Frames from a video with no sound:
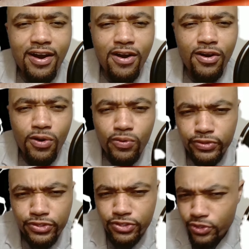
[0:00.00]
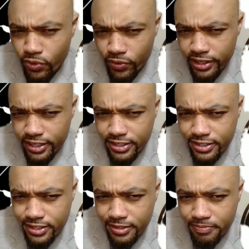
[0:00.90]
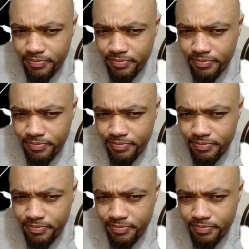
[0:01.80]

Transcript: our own stories.